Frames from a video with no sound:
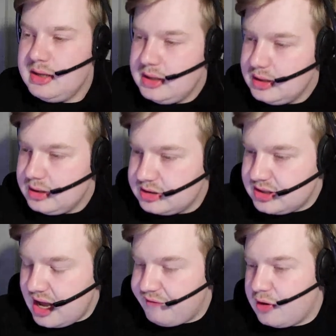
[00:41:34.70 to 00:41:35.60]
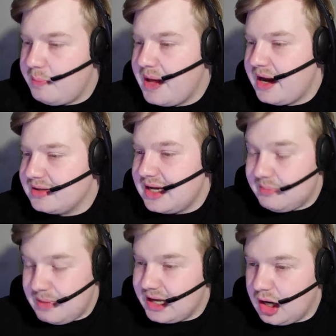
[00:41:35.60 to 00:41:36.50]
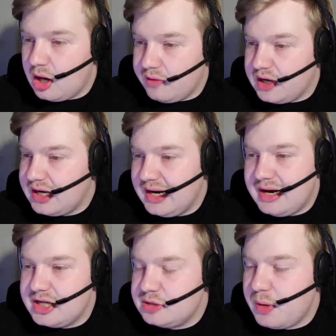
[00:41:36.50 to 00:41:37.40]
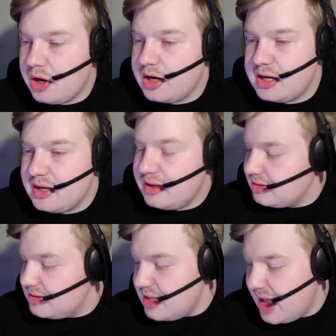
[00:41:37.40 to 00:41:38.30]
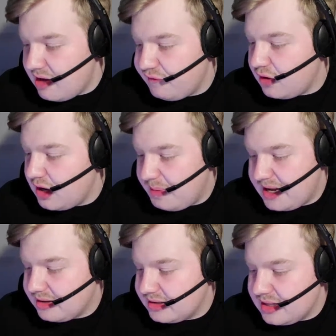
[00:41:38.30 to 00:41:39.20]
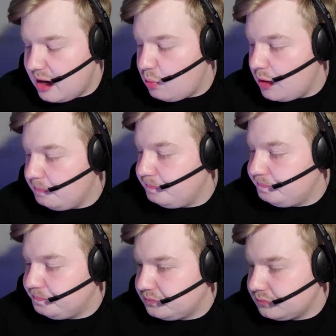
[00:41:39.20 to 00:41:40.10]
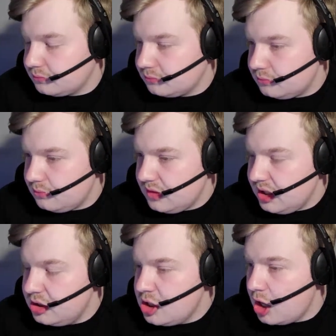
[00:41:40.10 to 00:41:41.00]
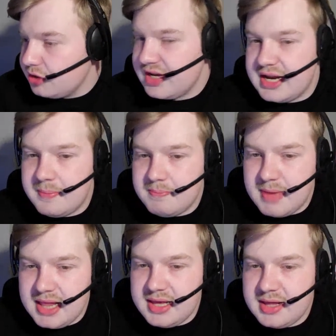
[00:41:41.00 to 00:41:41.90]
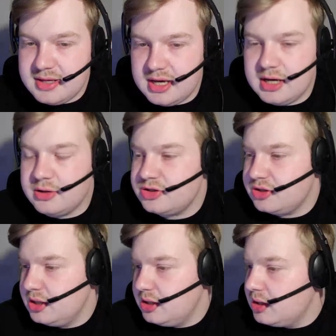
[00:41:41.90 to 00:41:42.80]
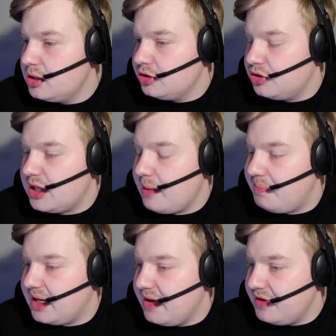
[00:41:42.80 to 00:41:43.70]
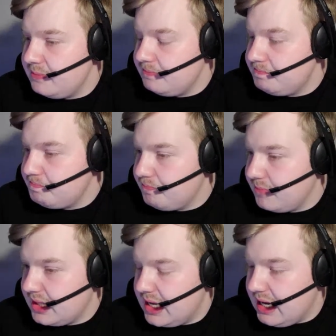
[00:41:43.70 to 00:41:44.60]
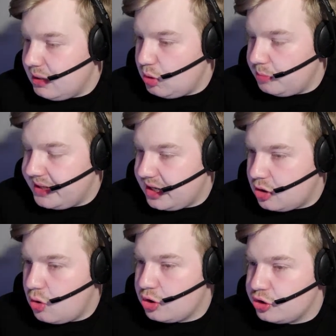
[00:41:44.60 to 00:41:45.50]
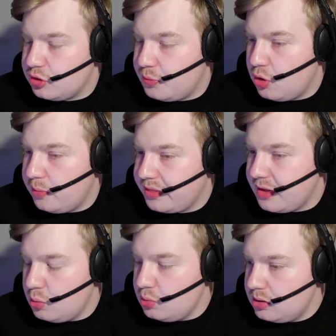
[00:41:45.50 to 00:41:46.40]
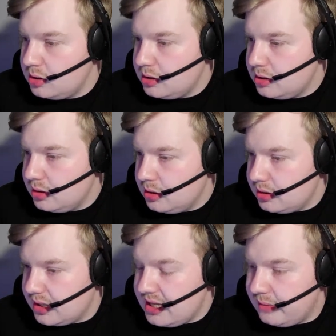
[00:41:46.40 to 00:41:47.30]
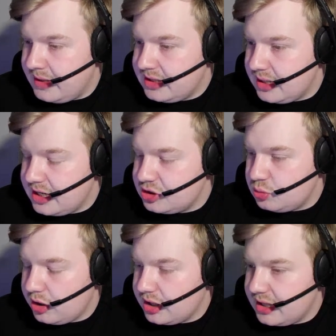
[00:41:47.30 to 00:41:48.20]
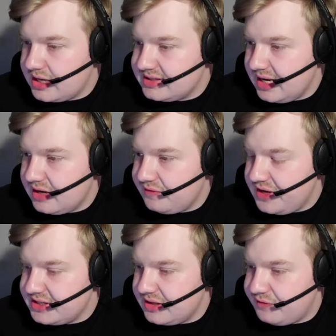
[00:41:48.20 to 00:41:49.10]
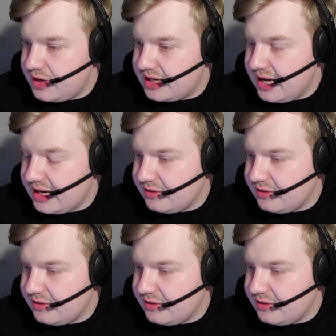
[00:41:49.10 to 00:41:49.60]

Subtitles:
It's never a penalty, and Michael Oliver clearly spotted it. Never a penalty, that one. Not in a million years should that be given. And it will be a corner to Bournemouth, though. Again, they made the nice work of that second phase of the free kick.